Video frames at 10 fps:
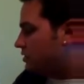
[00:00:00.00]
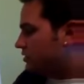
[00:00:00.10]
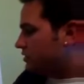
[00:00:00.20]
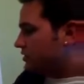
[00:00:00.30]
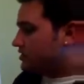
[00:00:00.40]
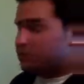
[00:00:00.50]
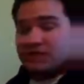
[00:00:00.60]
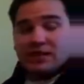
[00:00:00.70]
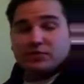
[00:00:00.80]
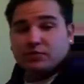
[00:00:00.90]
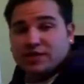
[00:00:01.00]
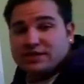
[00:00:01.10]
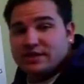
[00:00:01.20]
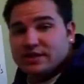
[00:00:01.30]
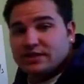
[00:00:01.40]
Sometimes you might
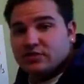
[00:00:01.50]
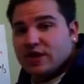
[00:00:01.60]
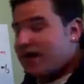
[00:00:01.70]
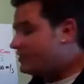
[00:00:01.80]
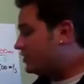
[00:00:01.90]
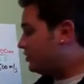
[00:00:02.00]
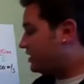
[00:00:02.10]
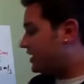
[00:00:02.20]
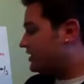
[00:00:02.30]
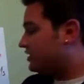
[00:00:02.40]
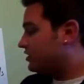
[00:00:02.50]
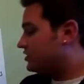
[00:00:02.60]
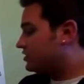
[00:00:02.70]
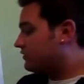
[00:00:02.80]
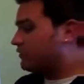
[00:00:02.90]
see these graphs and you think that there's
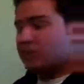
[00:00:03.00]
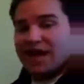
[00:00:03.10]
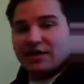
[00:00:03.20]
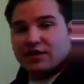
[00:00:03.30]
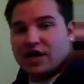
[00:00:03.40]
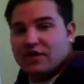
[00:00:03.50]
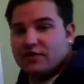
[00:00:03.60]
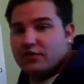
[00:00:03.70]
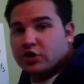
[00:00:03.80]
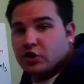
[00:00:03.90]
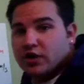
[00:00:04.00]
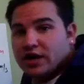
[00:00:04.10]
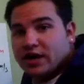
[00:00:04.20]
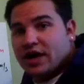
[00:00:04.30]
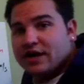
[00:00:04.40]
just a flat line that they're going at
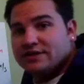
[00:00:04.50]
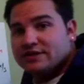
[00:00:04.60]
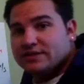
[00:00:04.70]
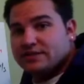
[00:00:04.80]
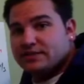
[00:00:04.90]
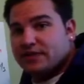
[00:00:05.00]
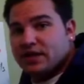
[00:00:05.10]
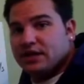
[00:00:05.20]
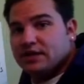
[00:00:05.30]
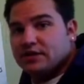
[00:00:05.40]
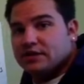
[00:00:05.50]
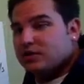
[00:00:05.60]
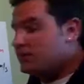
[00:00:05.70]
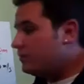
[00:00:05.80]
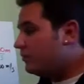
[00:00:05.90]
a constant speed.
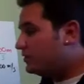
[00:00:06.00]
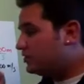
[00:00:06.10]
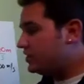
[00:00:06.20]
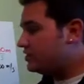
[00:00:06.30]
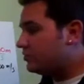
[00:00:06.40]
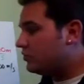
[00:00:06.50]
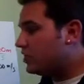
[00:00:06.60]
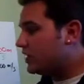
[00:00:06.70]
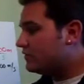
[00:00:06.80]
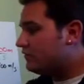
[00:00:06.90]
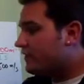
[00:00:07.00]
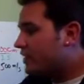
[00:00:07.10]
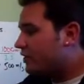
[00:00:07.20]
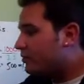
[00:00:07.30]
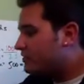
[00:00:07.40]
But you need to look at the
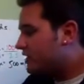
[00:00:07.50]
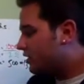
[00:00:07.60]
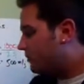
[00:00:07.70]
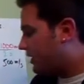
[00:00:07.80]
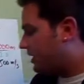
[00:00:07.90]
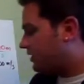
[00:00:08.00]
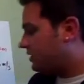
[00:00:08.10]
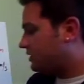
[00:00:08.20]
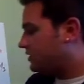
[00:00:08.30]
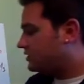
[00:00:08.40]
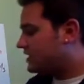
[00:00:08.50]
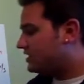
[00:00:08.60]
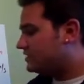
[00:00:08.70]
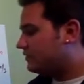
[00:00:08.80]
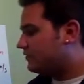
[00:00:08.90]
variables that are being
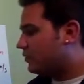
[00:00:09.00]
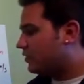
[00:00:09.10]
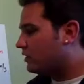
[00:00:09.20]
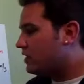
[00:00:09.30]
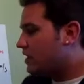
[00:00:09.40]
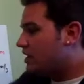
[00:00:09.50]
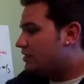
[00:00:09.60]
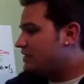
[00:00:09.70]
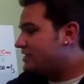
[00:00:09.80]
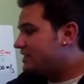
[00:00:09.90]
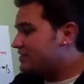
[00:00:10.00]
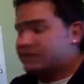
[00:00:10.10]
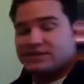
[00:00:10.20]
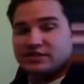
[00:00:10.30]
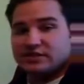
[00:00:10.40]
tested for. The
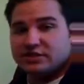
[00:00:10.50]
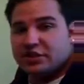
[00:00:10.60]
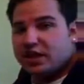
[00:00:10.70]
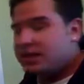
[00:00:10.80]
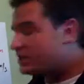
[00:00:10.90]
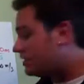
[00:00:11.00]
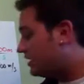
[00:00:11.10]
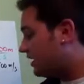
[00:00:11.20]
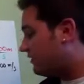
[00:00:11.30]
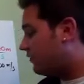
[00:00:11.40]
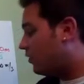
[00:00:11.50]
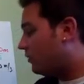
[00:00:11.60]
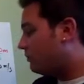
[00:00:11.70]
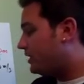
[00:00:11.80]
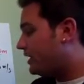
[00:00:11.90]
distance doesn't change,
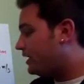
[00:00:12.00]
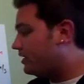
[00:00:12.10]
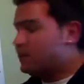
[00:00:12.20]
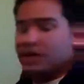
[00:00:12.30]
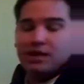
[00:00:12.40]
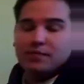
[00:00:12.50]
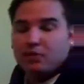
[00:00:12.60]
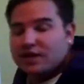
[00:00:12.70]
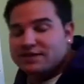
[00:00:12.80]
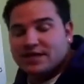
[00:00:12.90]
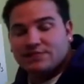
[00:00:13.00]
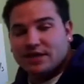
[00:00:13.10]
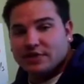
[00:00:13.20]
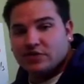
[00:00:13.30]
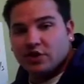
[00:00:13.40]
therefore Pete probably stopped to
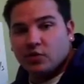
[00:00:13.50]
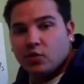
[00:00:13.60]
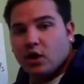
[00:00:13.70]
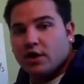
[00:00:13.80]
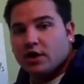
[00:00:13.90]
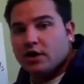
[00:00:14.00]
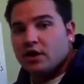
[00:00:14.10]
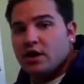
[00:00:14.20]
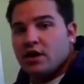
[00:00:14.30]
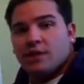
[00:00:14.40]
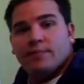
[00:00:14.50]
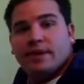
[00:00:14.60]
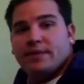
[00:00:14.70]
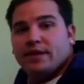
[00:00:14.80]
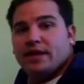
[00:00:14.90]
get a drink of water,
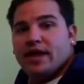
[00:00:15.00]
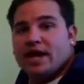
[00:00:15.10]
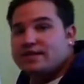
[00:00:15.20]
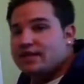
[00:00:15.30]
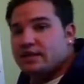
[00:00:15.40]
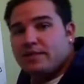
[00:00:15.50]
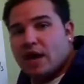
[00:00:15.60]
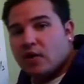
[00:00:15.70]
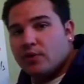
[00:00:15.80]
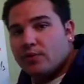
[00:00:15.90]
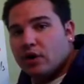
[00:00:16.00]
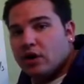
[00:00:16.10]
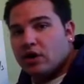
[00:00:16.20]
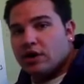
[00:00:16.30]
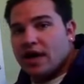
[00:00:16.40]
maybe he had to eat a power
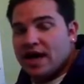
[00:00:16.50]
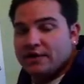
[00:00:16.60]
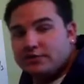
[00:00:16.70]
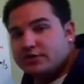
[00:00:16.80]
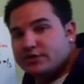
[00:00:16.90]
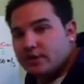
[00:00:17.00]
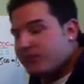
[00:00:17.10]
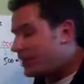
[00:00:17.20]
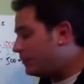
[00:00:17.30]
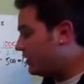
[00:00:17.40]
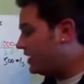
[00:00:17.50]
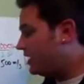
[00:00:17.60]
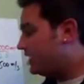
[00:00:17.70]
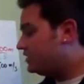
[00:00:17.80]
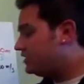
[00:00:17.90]
bar, had to do something. But he
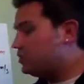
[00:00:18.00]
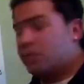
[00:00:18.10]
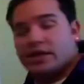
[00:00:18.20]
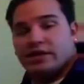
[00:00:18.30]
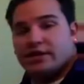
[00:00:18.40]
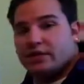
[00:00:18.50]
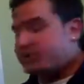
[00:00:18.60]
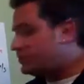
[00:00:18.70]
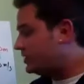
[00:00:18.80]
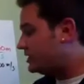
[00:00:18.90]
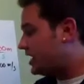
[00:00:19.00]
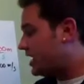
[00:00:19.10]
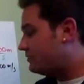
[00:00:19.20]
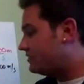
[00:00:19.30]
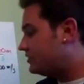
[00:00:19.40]
didn't do anything between
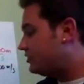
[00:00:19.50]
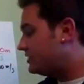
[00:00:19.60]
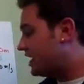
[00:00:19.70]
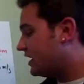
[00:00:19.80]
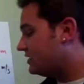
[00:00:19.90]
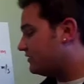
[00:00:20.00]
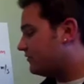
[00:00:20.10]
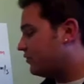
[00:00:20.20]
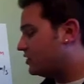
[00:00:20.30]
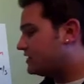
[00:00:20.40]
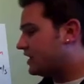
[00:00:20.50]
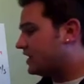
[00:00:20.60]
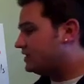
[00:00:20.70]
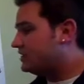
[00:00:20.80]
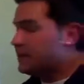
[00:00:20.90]
times 2 seconds and 4
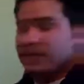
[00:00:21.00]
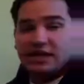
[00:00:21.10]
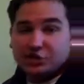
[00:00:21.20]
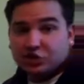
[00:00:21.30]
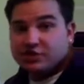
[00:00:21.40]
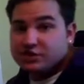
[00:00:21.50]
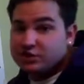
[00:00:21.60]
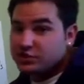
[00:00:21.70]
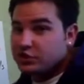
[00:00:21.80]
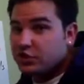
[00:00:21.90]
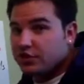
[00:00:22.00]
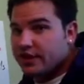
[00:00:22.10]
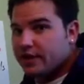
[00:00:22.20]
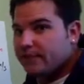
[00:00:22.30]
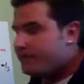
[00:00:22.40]
seconds. He just stood
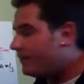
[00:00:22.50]
there.